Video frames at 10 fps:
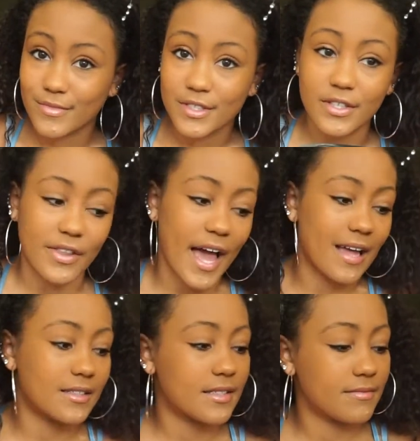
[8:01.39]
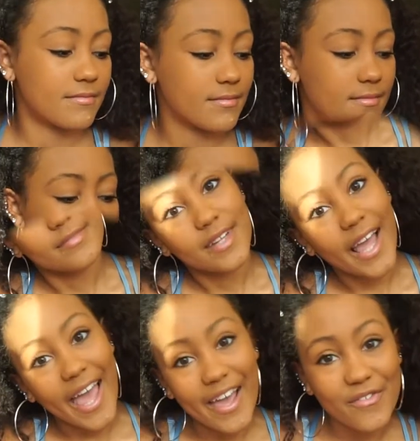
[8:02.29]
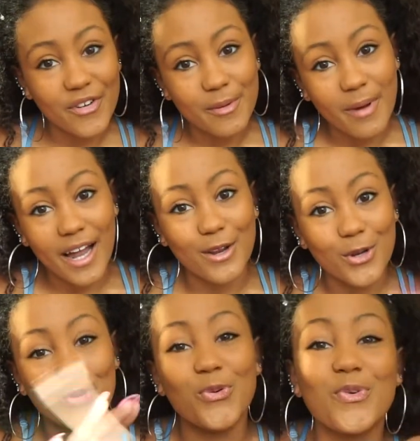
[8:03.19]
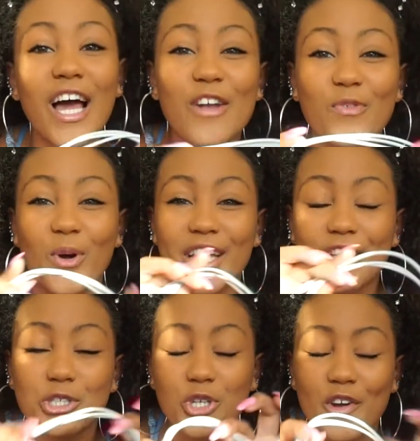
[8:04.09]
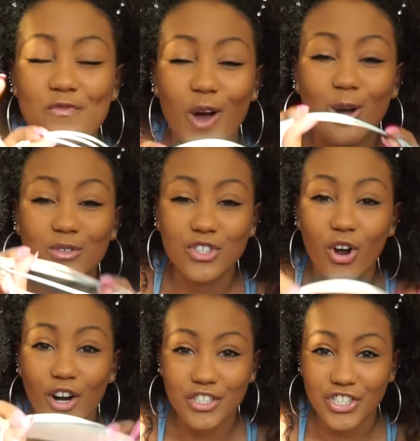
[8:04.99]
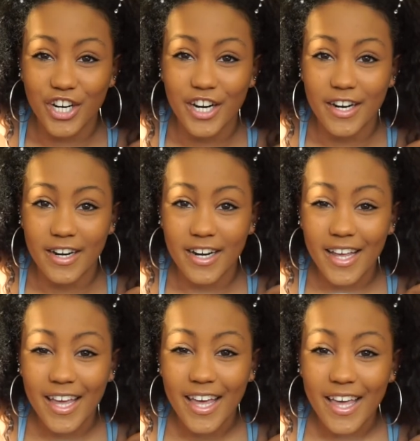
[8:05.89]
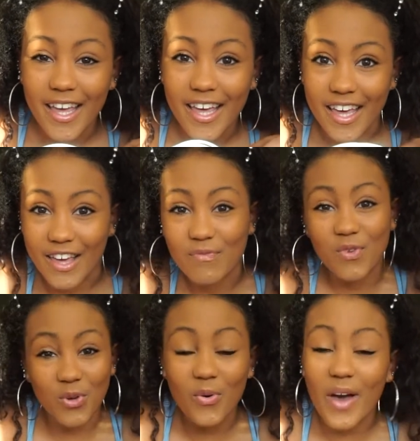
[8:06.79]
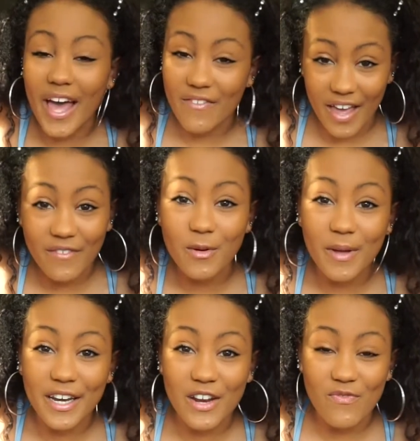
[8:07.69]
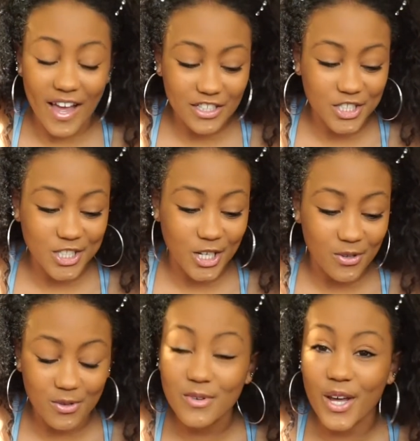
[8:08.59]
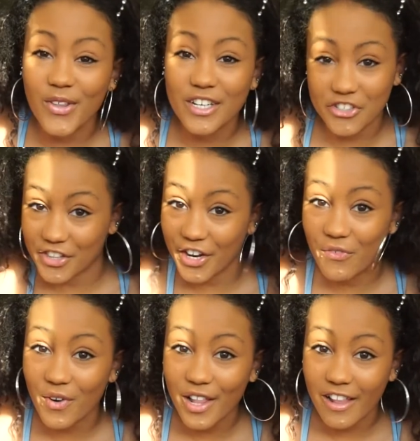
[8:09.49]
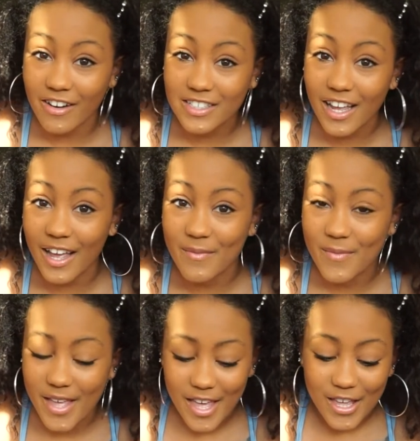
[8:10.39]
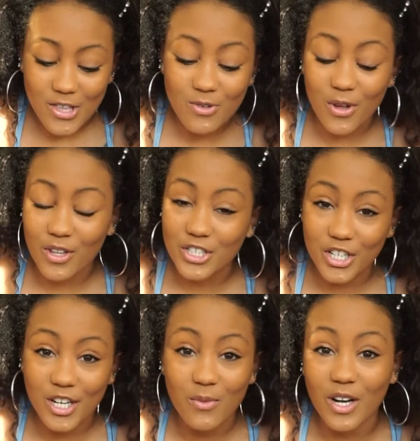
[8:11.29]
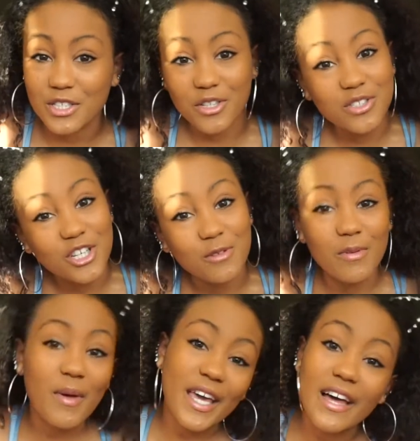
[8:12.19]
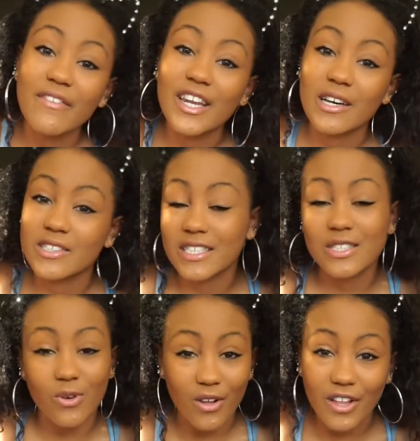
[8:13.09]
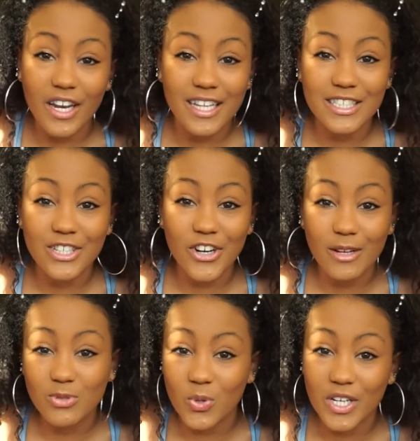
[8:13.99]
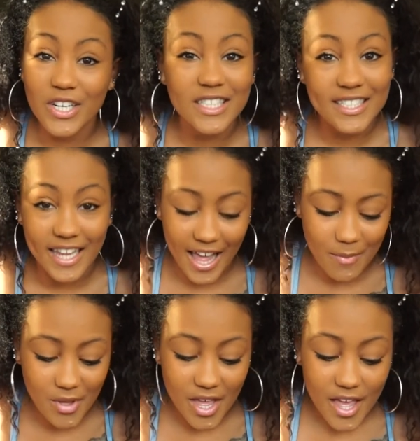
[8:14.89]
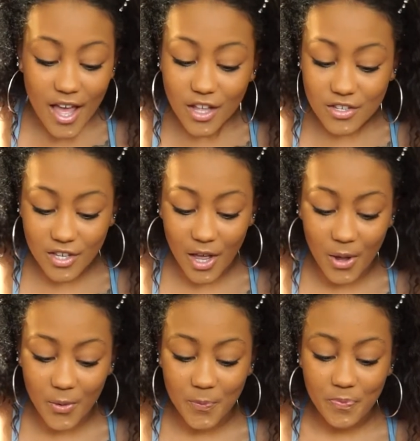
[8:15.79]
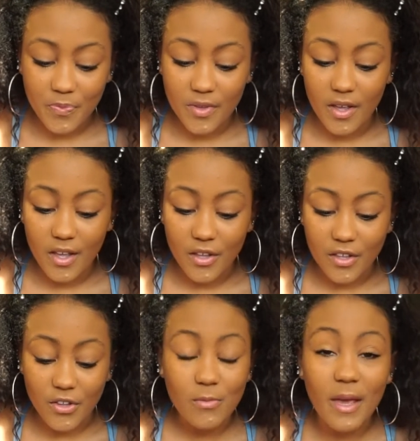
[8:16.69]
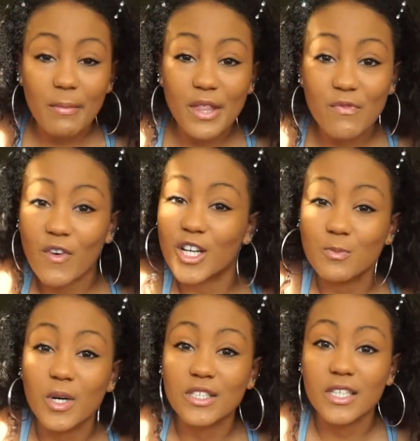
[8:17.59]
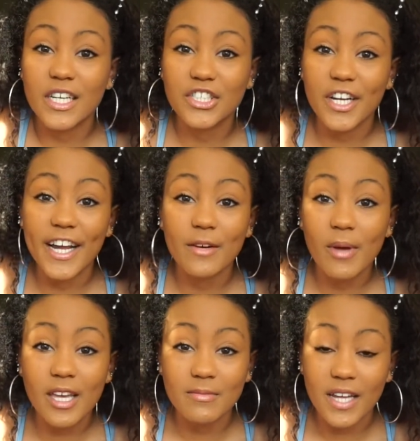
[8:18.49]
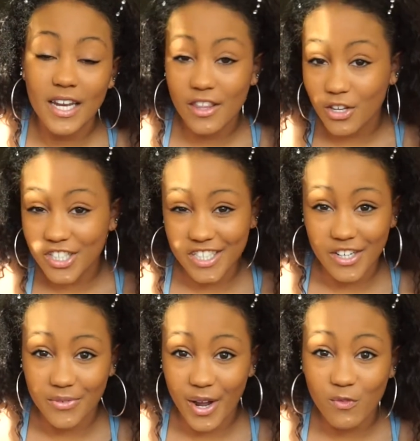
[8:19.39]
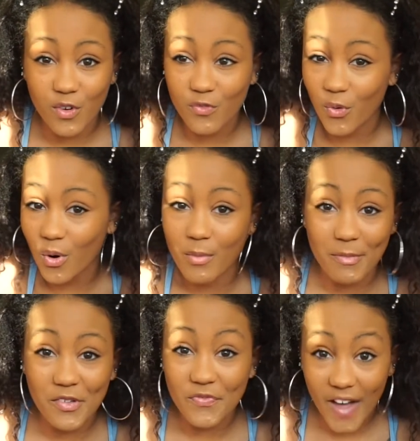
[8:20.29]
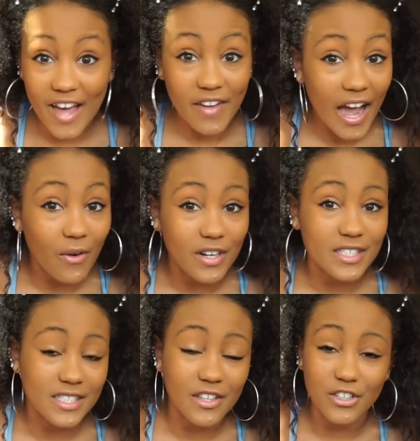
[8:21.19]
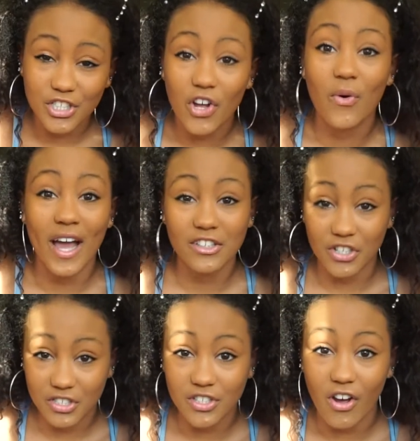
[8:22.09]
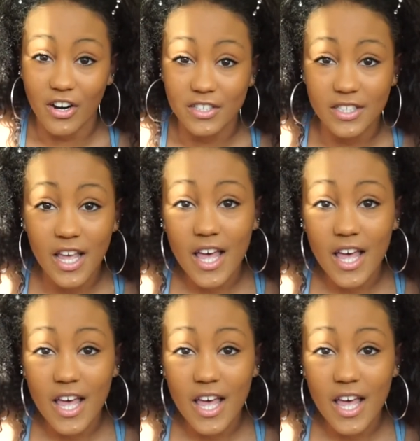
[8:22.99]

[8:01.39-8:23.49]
So that. Everybody, do not forget your phone charger. If you have ever been in a fashion show, you know that you're there for a long time. You know that you're gonna watch YouTube and makeup videos and scroll on Instagram, Twitter, and Snap. So you may be the first person to get your hair and makeup done, and then you're sitting around for 4, maybe 5 hours until the show actually starts.